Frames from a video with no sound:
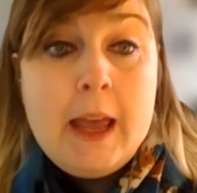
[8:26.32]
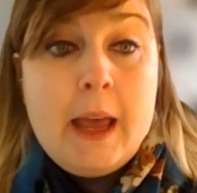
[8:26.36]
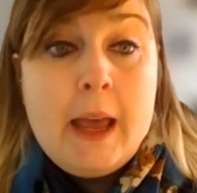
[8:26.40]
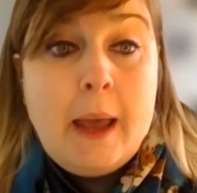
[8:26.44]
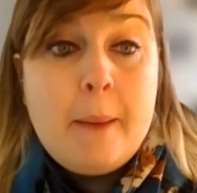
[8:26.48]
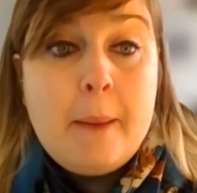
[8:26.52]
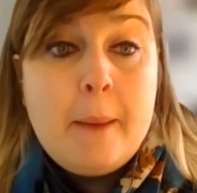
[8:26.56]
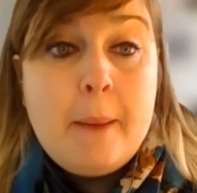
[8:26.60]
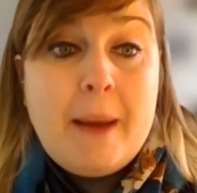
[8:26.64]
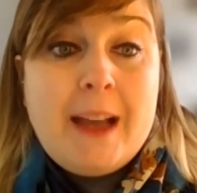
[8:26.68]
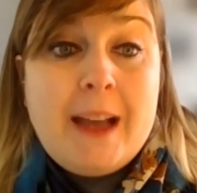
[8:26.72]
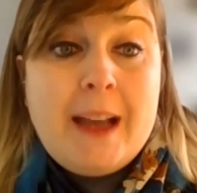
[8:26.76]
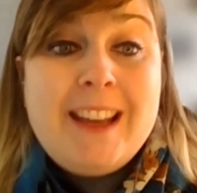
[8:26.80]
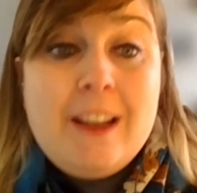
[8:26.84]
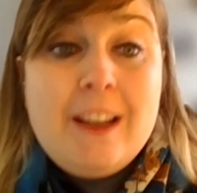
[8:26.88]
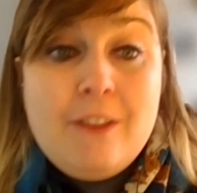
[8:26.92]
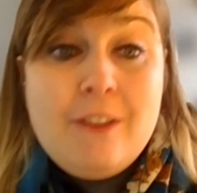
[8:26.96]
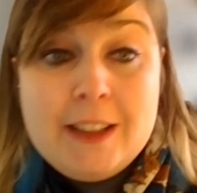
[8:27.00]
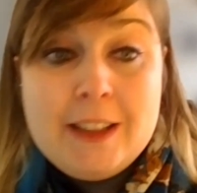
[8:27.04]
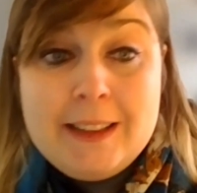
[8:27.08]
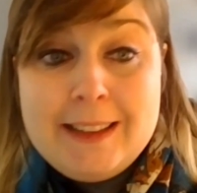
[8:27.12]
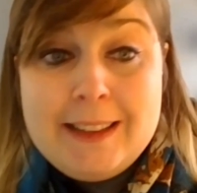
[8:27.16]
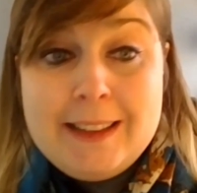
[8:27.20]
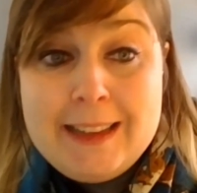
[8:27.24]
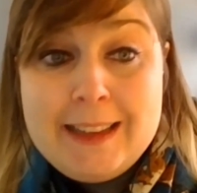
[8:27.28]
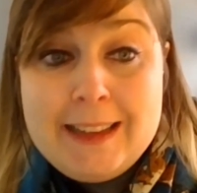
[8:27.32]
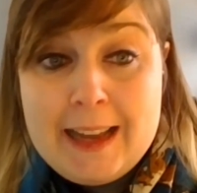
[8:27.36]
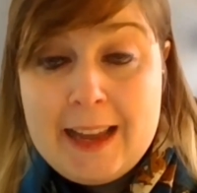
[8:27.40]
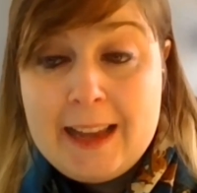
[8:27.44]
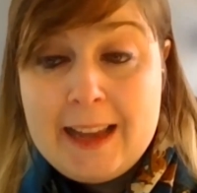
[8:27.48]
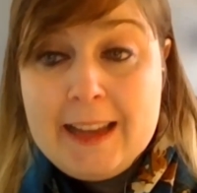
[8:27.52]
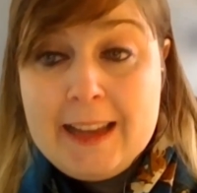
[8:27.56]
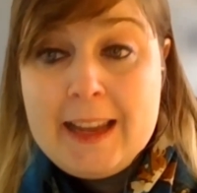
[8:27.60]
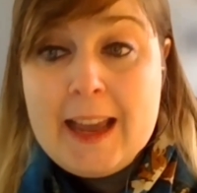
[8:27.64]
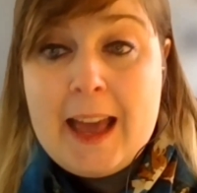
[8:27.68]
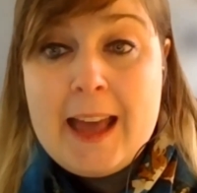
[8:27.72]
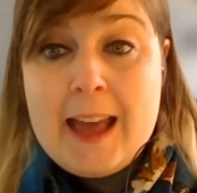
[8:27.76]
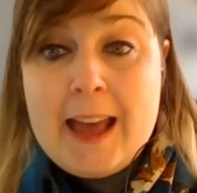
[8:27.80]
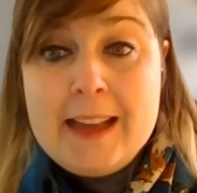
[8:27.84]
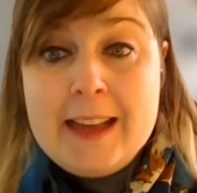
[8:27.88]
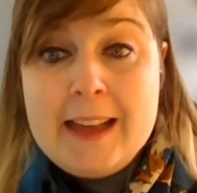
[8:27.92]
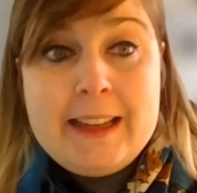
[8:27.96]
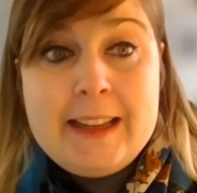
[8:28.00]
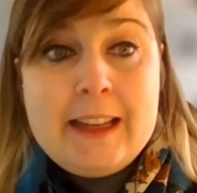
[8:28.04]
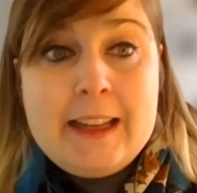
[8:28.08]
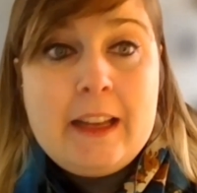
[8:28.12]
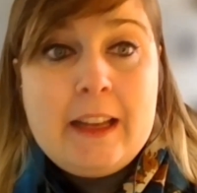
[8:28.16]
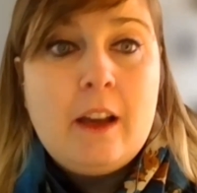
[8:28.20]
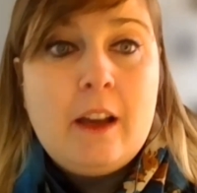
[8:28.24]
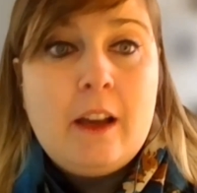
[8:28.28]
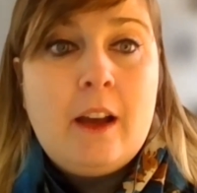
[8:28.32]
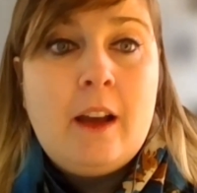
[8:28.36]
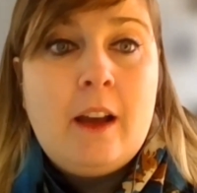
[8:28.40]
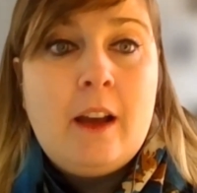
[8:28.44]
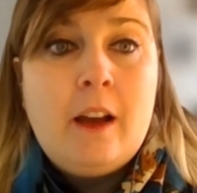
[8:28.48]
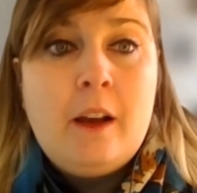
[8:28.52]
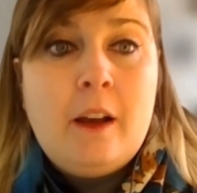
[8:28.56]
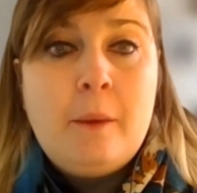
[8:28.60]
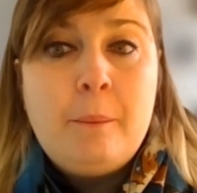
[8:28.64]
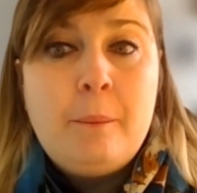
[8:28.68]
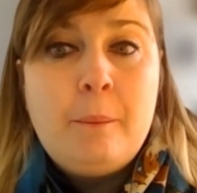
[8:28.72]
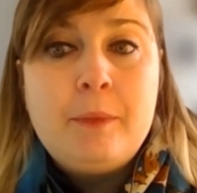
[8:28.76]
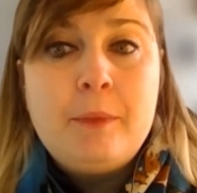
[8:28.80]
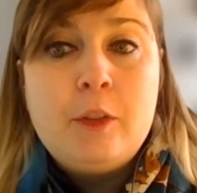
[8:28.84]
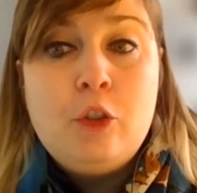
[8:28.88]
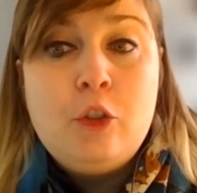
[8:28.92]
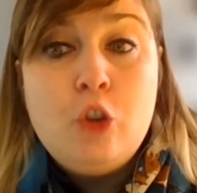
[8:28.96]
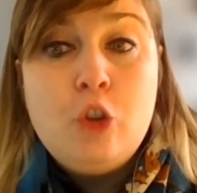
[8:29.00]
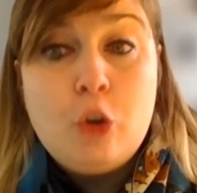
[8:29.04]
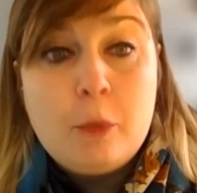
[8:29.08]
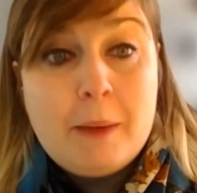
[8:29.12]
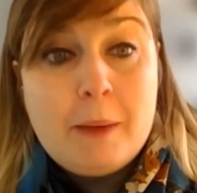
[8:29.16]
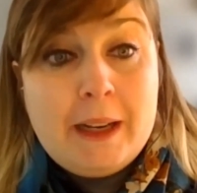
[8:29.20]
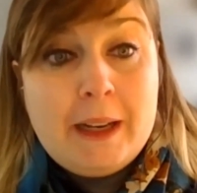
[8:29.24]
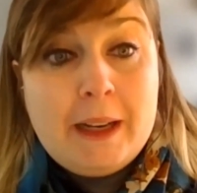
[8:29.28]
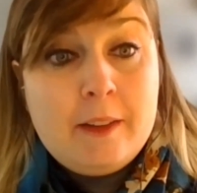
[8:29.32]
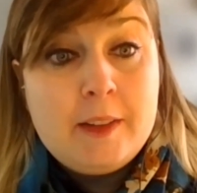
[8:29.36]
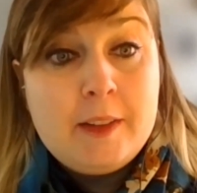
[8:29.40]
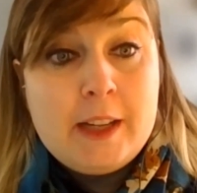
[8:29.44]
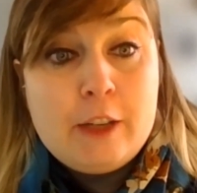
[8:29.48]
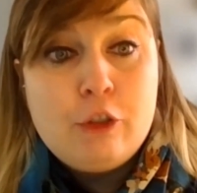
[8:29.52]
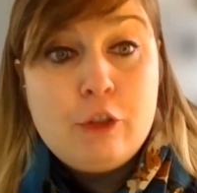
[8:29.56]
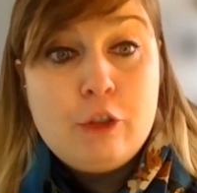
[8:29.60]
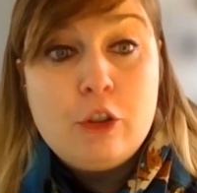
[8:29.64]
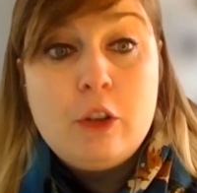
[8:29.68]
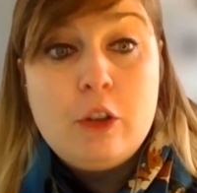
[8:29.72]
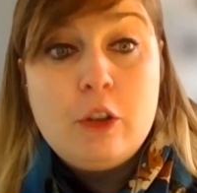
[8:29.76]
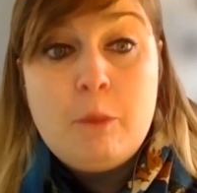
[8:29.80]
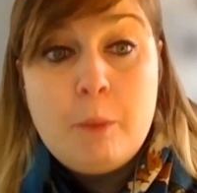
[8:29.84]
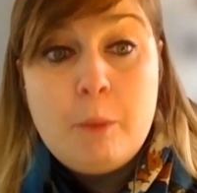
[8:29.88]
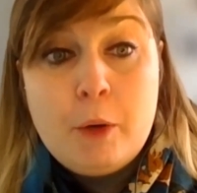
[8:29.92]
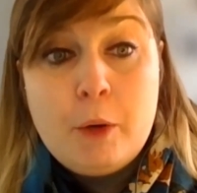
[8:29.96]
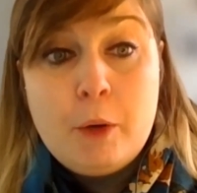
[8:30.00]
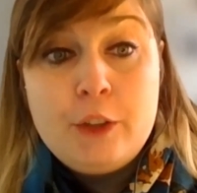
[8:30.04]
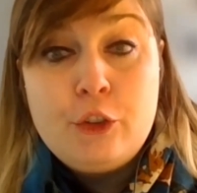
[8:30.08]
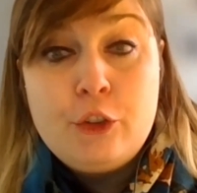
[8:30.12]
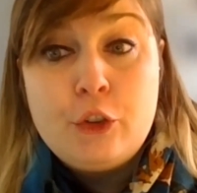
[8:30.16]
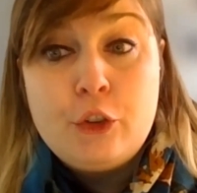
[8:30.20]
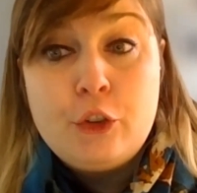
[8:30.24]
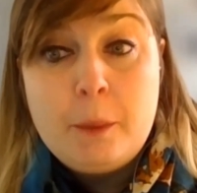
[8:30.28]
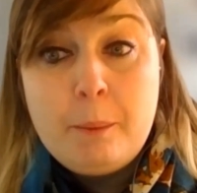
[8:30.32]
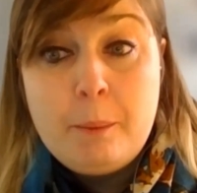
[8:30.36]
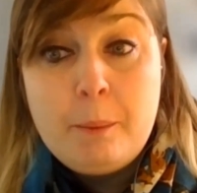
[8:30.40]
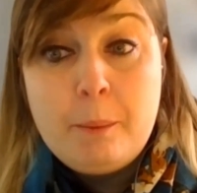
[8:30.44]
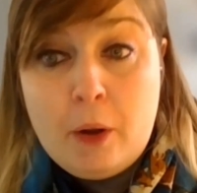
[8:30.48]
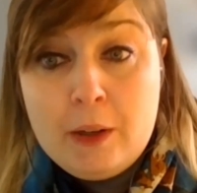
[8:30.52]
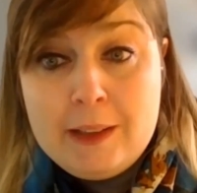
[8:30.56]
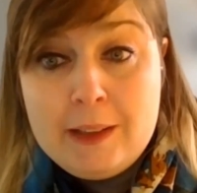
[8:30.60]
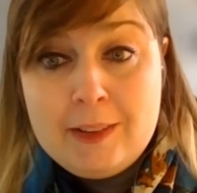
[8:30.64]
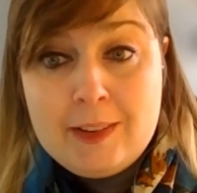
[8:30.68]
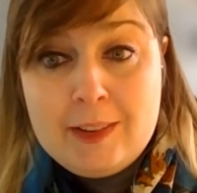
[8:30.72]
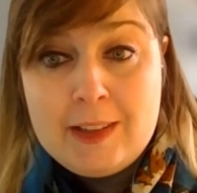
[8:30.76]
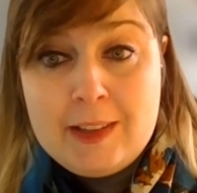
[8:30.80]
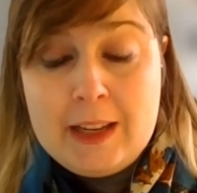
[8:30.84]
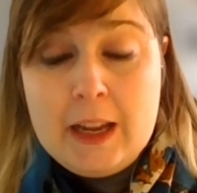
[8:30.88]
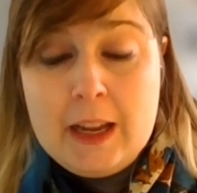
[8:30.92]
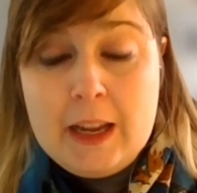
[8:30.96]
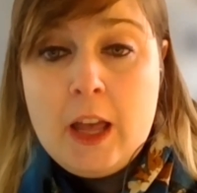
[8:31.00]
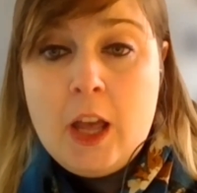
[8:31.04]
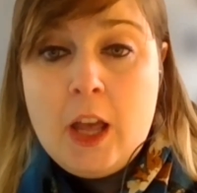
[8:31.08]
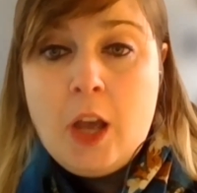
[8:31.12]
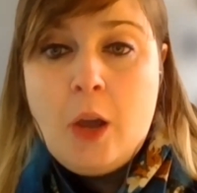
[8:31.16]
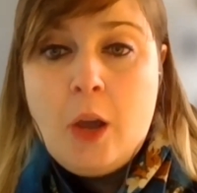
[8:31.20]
and might even delay any normalization of monetary policy.